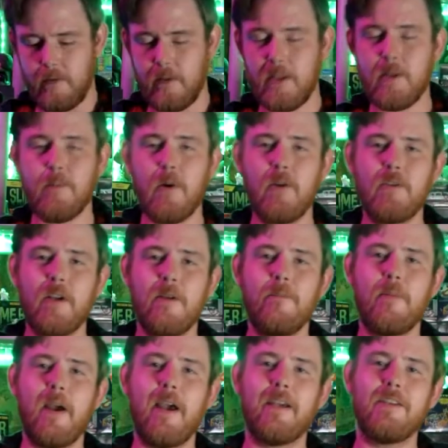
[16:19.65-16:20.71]
This Proton
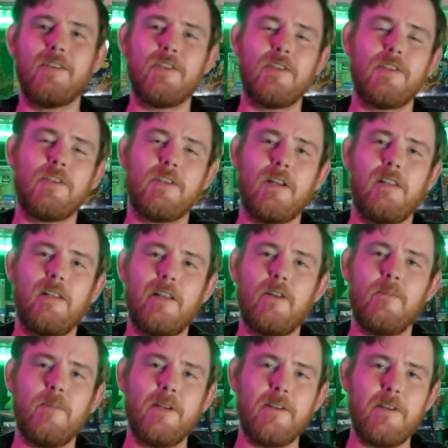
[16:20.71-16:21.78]
pack is just a
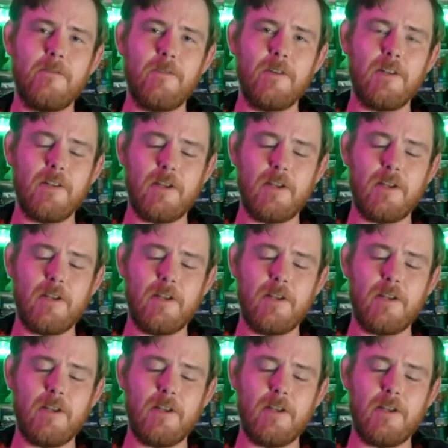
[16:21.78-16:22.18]
little bit different